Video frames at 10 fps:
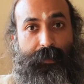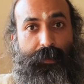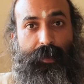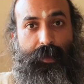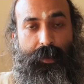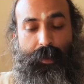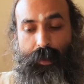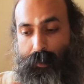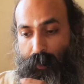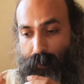Yeah.
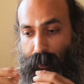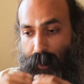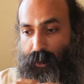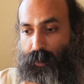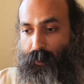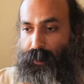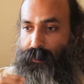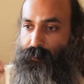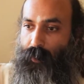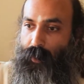Now the issue
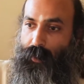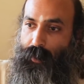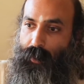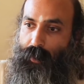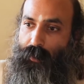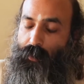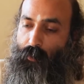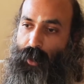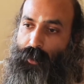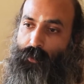is the
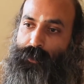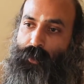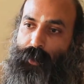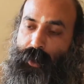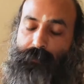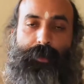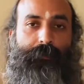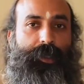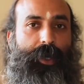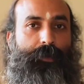one who is looking
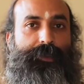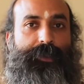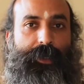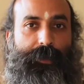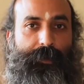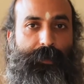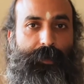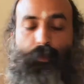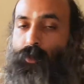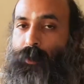from the outside
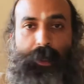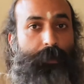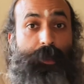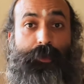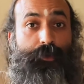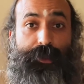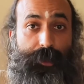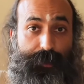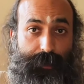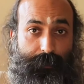won't be able to
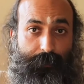judge.